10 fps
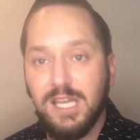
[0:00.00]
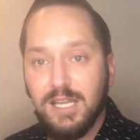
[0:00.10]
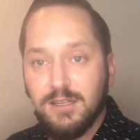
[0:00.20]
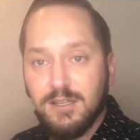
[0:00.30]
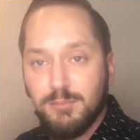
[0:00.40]

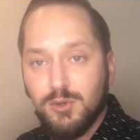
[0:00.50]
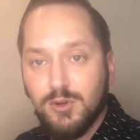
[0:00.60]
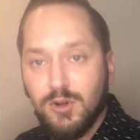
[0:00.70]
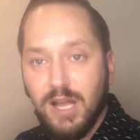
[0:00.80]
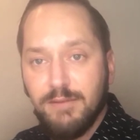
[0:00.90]
kit and
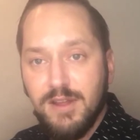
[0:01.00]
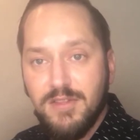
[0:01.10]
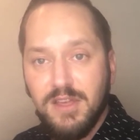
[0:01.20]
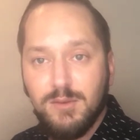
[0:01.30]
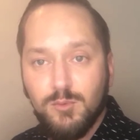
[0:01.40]
caboodle,
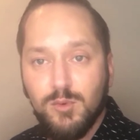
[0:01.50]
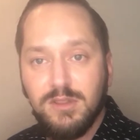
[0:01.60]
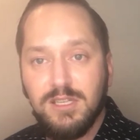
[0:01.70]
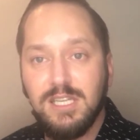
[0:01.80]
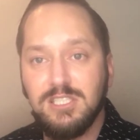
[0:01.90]
everything
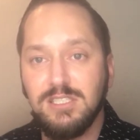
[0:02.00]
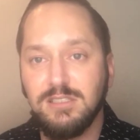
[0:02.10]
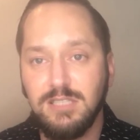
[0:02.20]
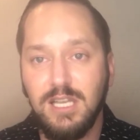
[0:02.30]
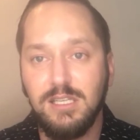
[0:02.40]
with the kitchen
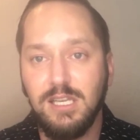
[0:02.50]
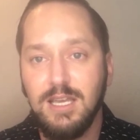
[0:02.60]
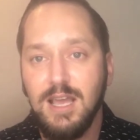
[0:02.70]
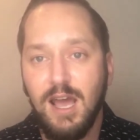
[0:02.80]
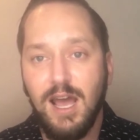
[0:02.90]
sink
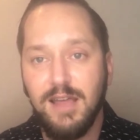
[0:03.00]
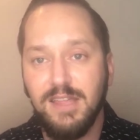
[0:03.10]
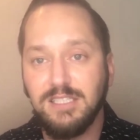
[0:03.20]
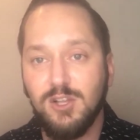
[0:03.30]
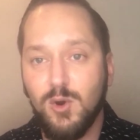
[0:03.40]

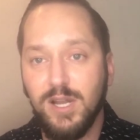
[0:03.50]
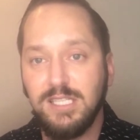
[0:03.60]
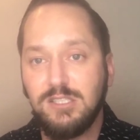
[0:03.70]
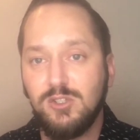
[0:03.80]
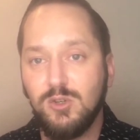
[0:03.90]
that's
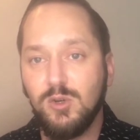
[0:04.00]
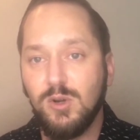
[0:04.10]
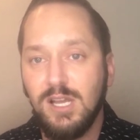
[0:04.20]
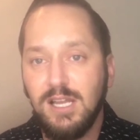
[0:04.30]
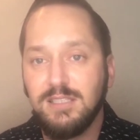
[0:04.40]
going
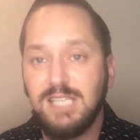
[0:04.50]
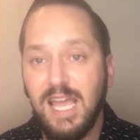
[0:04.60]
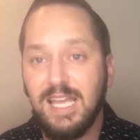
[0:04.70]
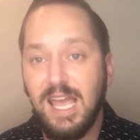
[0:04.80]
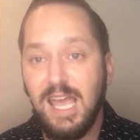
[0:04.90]
to
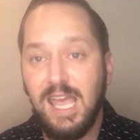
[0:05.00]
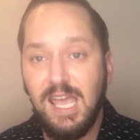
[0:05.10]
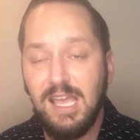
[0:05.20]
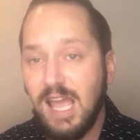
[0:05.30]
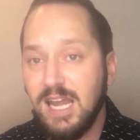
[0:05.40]
take
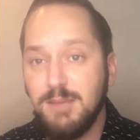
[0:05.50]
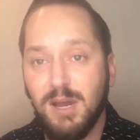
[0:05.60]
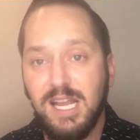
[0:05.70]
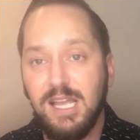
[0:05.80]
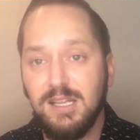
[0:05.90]

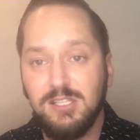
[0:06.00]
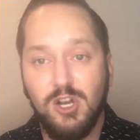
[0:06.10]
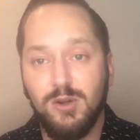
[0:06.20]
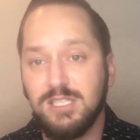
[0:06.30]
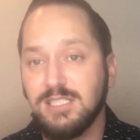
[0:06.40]
anybody,
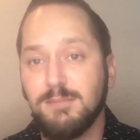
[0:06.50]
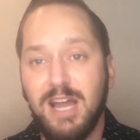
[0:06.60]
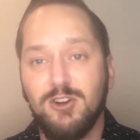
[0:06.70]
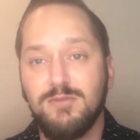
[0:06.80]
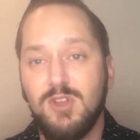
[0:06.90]
it doesn't
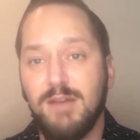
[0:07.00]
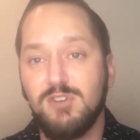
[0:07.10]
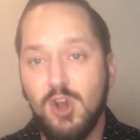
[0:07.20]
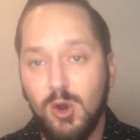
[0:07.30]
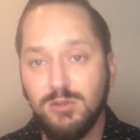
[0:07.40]
matter if you have
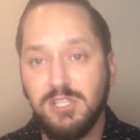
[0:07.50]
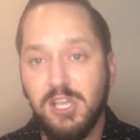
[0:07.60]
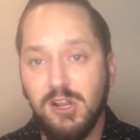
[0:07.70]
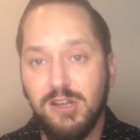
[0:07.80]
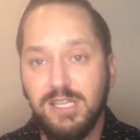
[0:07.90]
no
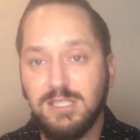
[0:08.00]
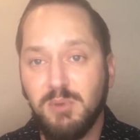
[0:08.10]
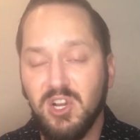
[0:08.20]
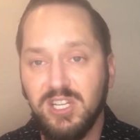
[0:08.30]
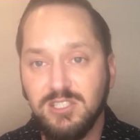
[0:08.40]
security
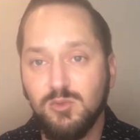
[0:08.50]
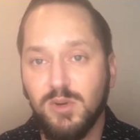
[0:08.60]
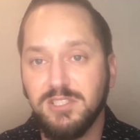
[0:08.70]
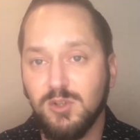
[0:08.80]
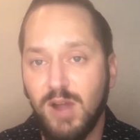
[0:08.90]
experience
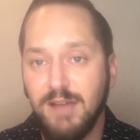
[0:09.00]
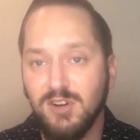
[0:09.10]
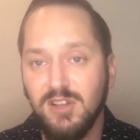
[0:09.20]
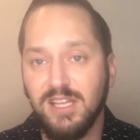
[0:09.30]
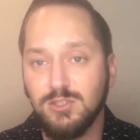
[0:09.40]

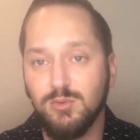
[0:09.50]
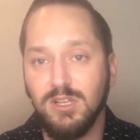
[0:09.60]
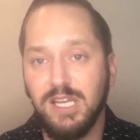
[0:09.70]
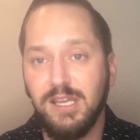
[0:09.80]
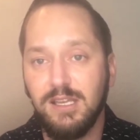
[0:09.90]
whatsoever. That's
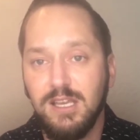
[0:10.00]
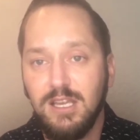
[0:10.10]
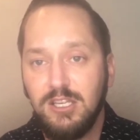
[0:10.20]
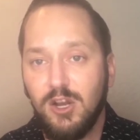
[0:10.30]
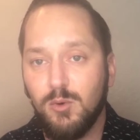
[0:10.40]
really,
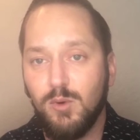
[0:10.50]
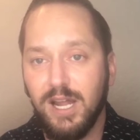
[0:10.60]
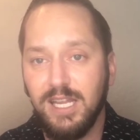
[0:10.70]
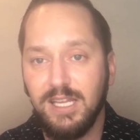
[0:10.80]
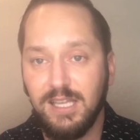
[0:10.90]

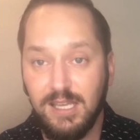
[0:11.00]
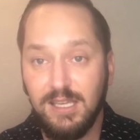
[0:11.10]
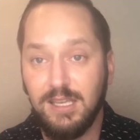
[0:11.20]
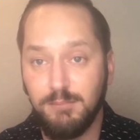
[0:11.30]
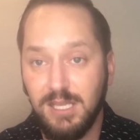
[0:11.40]
what
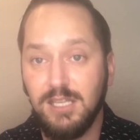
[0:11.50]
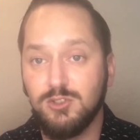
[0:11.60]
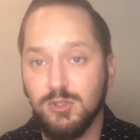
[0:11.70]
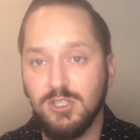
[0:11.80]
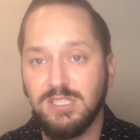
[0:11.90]
it can be
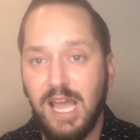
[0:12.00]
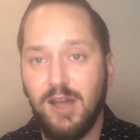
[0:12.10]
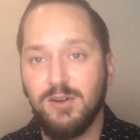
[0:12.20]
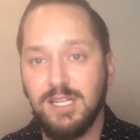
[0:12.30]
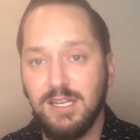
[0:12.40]
drilled
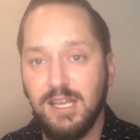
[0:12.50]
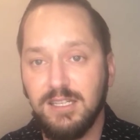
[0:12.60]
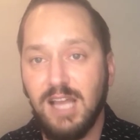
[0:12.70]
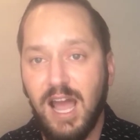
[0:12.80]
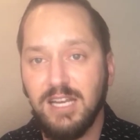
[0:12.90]
down
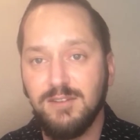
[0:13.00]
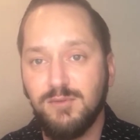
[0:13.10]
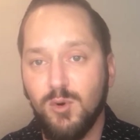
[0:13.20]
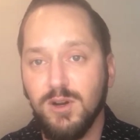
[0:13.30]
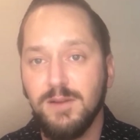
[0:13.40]
and guided
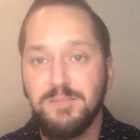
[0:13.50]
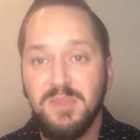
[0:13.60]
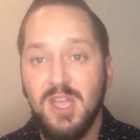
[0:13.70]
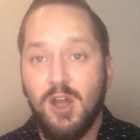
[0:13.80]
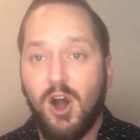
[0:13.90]
for.
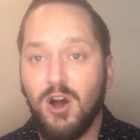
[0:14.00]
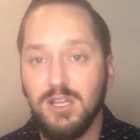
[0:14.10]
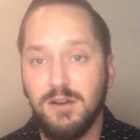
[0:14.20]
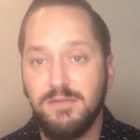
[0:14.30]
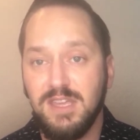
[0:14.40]

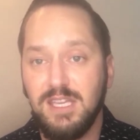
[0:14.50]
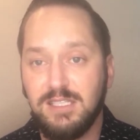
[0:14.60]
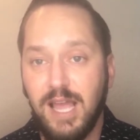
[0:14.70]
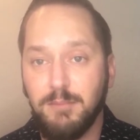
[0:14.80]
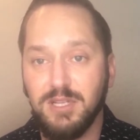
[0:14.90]
All of the
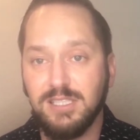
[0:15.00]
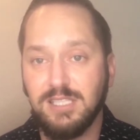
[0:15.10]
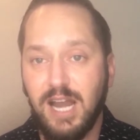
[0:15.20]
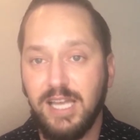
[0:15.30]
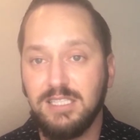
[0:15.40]
templates
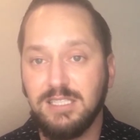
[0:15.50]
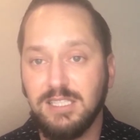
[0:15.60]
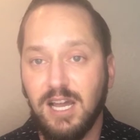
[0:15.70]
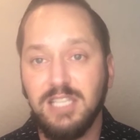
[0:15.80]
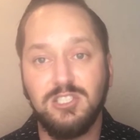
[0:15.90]
that I
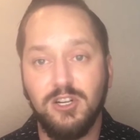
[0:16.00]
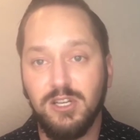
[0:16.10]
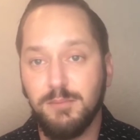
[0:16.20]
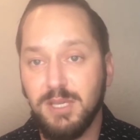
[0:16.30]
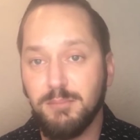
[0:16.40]
discussed are
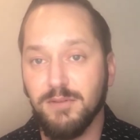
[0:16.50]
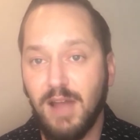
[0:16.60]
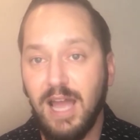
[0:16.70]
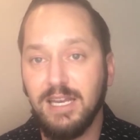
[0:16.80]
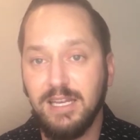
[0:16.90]
going to be
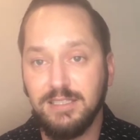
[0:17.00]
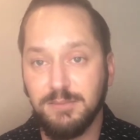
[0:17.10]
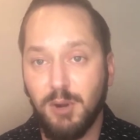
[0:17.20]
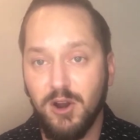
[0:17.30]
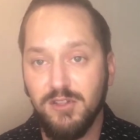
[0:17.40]
provided as a
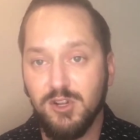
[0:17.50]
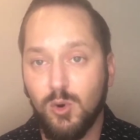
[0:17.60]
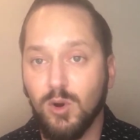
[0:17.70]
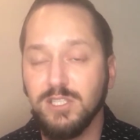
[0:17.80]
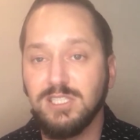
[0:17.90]
part of the
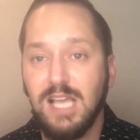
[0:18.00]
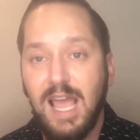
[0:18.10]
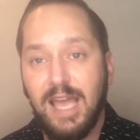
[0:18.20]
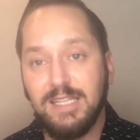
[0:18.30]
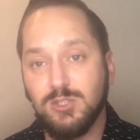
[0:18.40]
course,
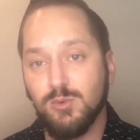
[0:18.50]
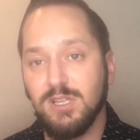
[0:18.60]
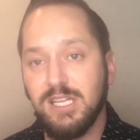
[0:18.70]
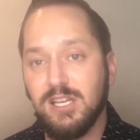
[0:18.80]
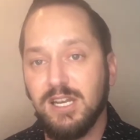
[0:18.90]
and it's
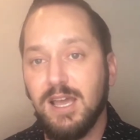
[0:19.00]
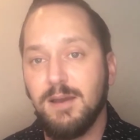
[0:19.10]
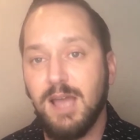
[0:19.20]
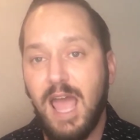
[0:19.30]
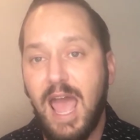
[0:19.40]
really going
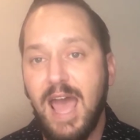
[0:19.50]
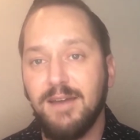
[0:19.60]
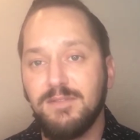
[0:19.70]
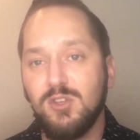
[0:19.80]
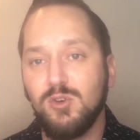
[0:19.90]
to
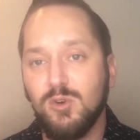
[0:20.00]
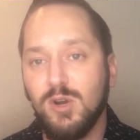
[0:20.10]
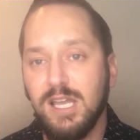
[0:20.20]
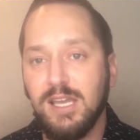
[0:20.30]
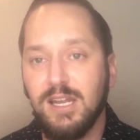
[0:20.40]
have you
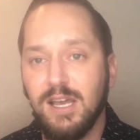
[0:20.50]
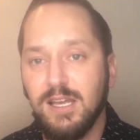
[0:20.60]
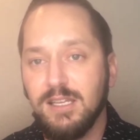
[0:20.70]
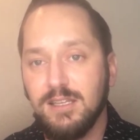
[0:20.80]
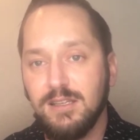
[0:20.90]
in
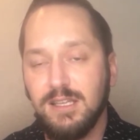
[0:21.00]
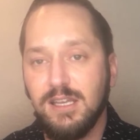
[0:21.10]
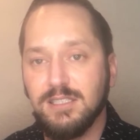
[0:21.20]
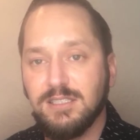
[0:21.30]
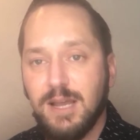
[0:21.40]

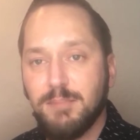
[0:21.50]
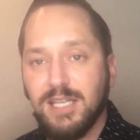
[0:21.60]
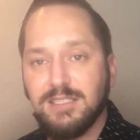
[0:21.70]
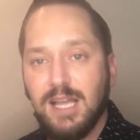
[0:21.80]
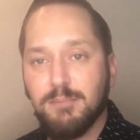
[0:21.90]
a
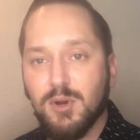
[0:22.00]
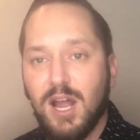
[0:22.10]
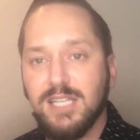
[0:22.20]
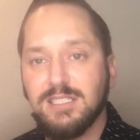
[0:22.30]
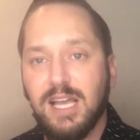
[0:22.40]
step-by-step
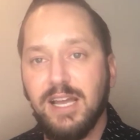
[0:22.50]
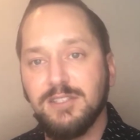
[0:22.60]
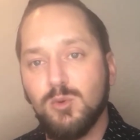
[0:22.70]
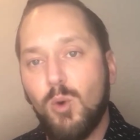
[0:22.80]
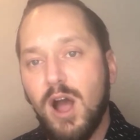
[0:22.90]

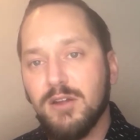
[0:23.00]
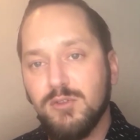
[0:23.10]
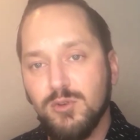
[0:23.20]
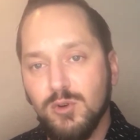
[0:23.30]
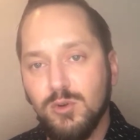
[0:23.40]
process walk
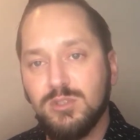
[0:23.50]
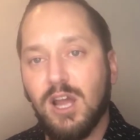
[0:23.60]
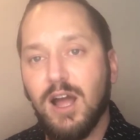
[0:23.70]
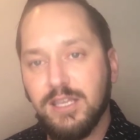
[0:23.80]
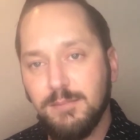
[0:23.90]
through
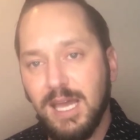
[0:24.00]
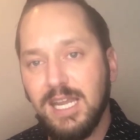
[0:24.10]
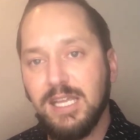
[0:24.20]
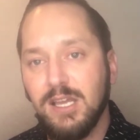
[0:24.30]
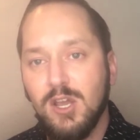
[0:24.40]

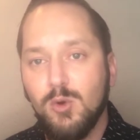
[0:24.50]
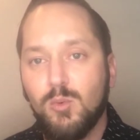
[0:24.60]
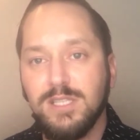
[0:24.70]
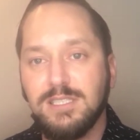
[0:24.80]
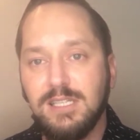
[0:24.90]
documenting
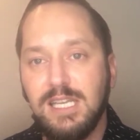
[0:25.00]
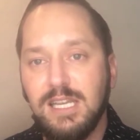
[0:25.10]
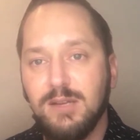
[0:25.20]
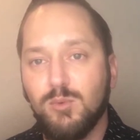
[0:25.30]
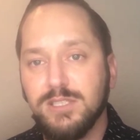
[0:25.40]
what's
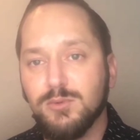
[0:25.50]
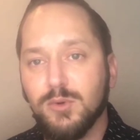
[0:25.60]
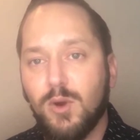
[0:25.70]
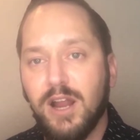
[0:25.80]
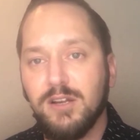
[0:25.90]
needed, what's
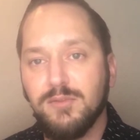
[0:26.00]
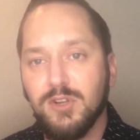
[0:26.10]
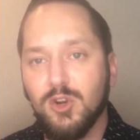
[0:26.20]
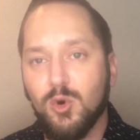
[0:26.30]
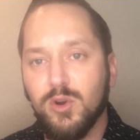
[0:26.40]
required for
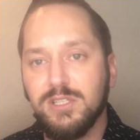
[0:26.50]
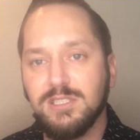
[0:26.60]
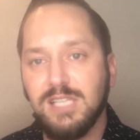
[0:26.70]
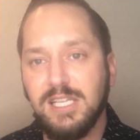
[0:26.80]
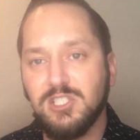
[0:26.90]
your
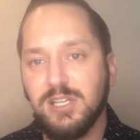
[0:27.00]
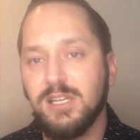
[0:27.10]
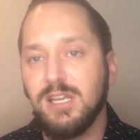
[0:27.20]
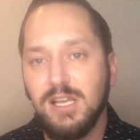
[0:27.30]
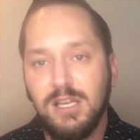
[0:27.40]

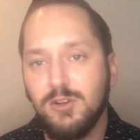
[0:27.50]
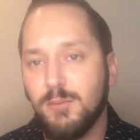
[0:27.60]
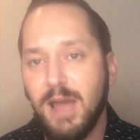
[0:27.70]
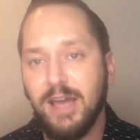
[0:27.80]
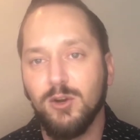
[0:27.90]
organization, no
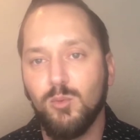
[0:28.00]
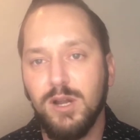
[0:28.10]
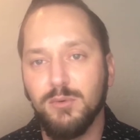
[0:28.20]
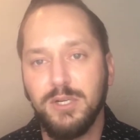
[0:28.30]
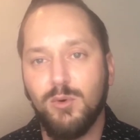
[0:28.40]
matter
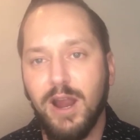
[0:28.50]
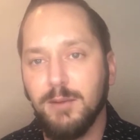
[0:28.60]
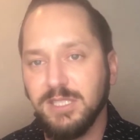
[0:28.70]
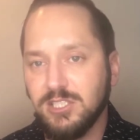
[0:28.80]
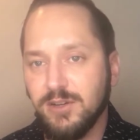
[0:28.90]
what
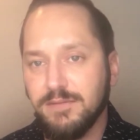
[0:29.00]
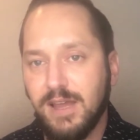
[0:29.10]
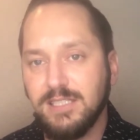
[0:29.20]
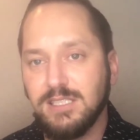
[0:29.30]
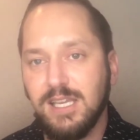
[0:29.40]
requirements you're
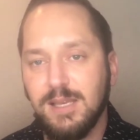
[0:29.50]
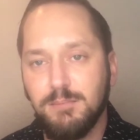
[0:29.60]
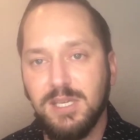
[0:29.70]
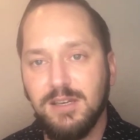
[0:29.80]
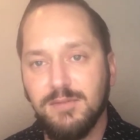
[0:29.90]
facing,
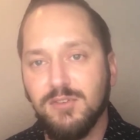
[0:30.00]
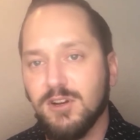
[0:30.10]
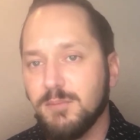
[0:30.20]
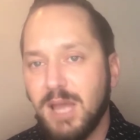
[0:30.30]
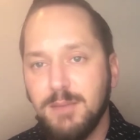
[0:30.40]
be it
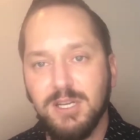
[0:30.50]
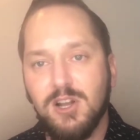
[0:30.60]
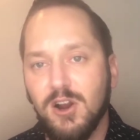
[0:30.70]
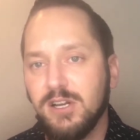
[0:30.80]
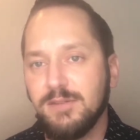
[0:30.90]
for payment
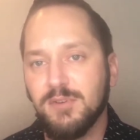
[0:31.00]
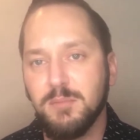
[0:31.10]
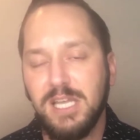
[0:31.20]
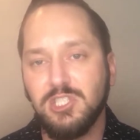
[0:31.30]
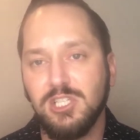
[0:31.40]
card
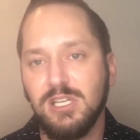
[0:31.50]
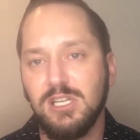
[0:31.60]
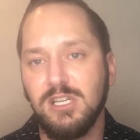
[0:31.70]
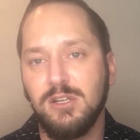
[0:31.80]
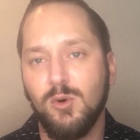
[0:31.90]

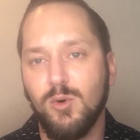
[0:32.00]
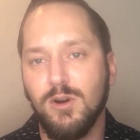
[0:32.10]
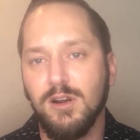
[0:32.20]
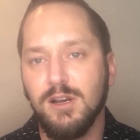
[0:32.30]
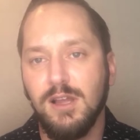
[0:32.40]
information
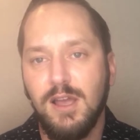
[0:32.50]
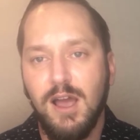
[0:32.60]
or